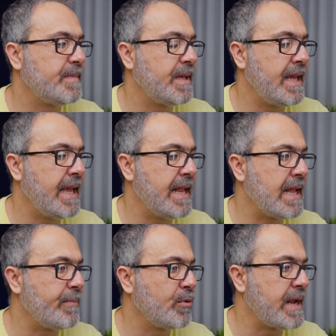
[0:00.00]
And
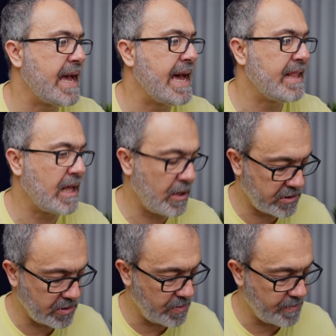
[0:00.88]
I'm gonna add
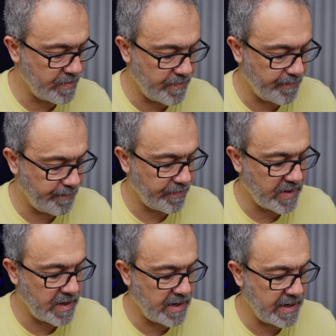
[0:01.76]
also
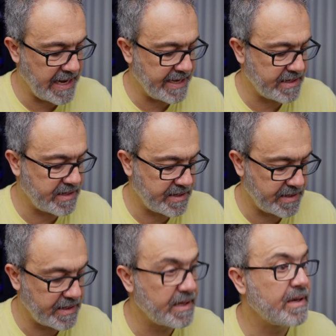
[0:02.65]
an
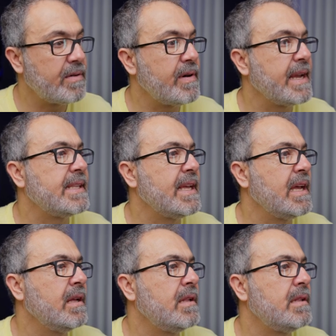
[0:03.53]
S
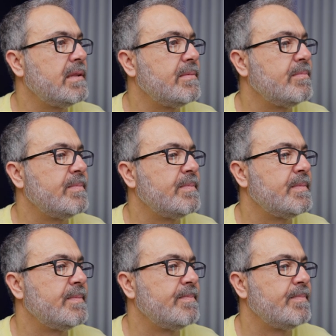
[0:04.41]
rectangle
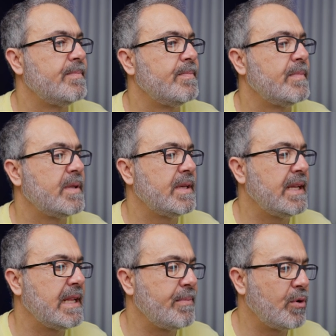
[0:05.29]

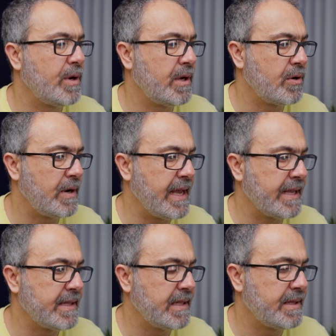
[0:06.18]
and I'm gonna
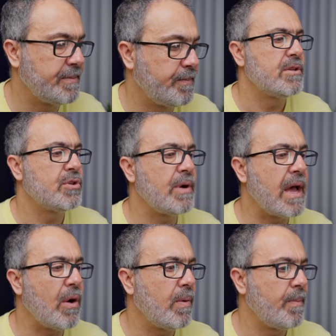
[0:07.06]
connect it. So
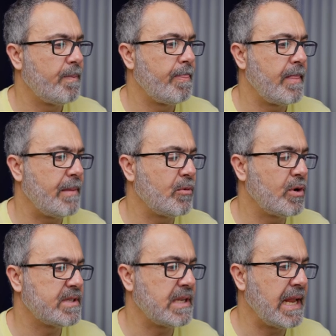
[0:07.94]
now I'm
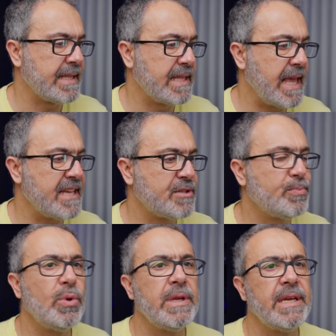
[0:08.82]
gonna select the S
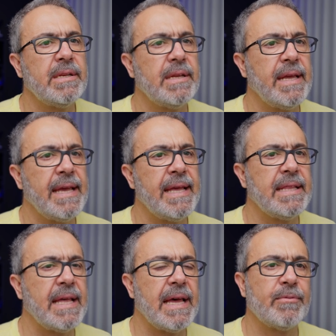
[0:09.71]
boolean
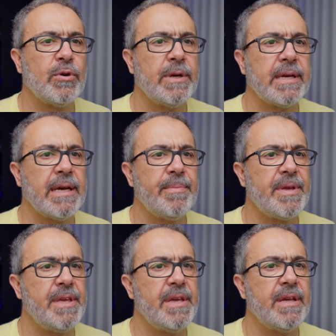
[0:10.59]
and I'm gonna come
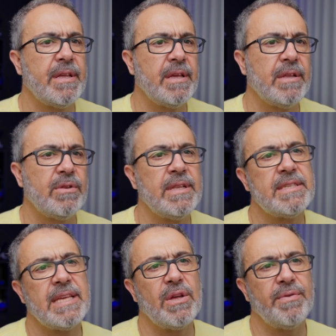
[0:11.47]
here, it,
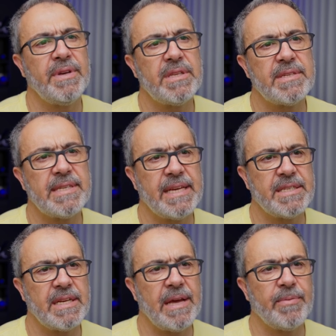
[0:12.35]
instead of
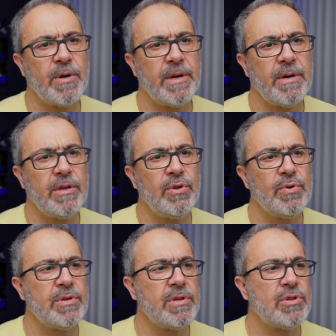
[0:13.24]
intersection, I'm gonna
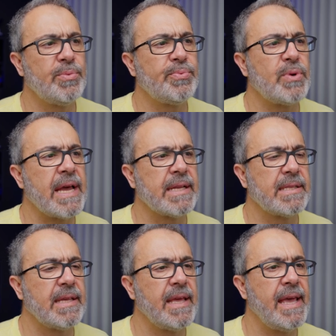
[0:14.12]
use
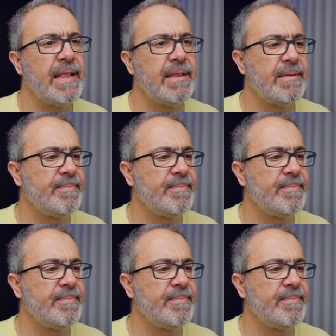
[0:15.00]
subtract and